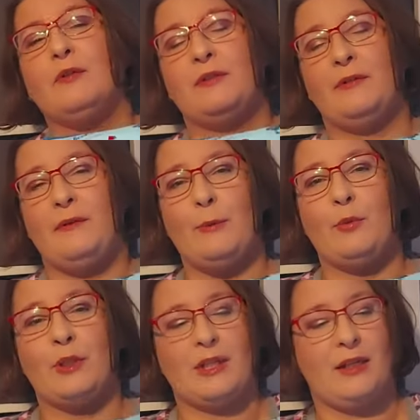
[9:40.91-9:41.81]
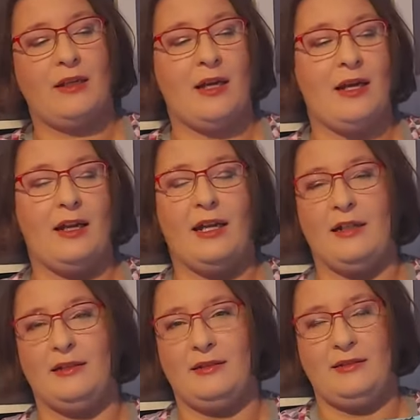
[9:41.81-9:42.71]
of the fabric I
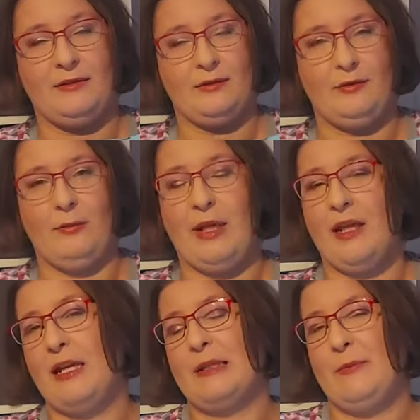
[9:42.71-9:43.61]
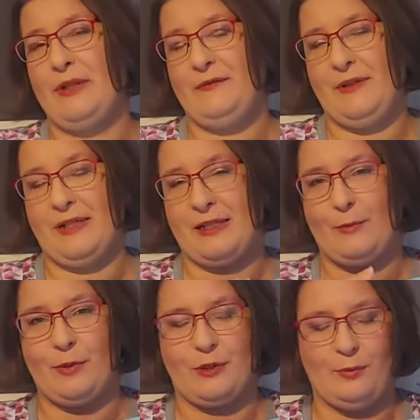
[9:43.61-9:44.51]
had to make as many things as
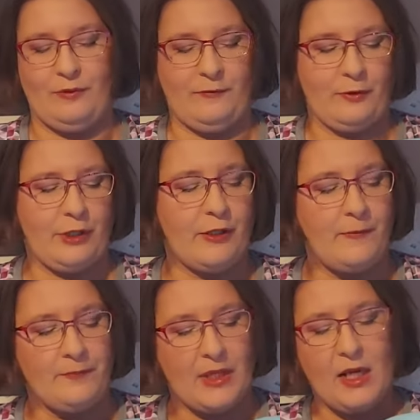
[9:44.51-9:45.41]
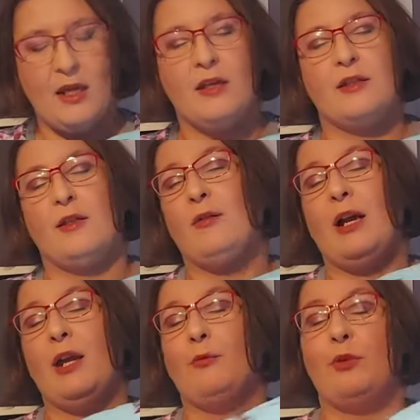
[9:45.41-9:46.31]
possible for her. So
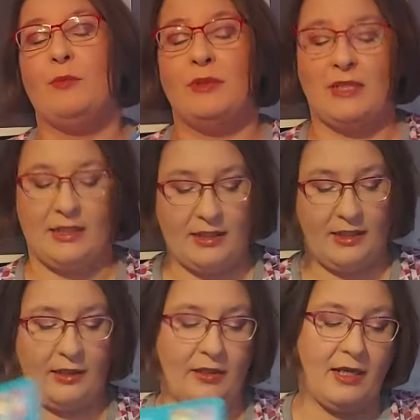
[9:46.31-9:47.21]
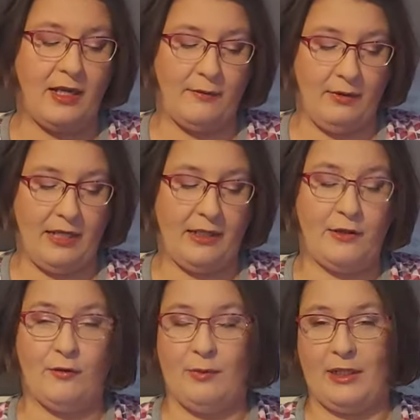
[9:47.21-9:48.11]
I promised her I will
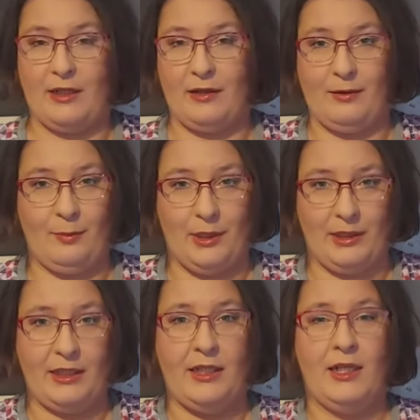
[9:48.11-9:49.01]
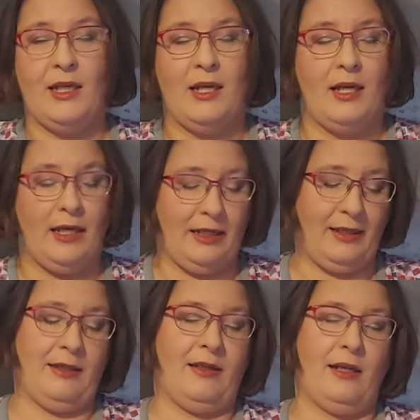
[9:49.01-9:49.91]
also make her a bunny,
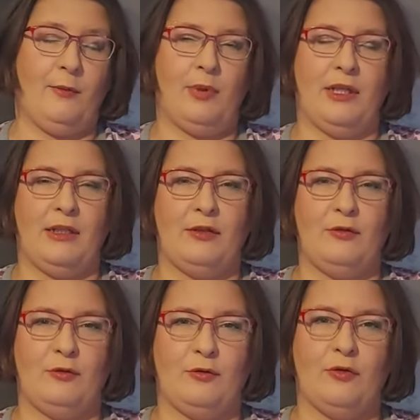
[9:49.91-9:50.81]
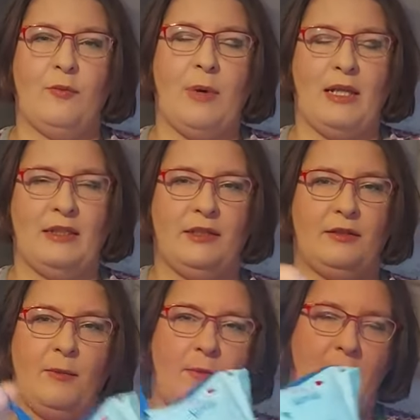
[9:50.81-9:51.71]
and I'm planning to use
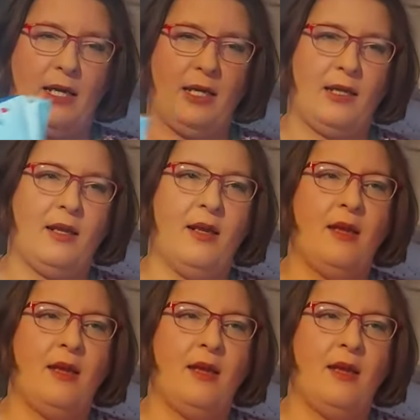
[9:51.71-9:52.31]
pattern by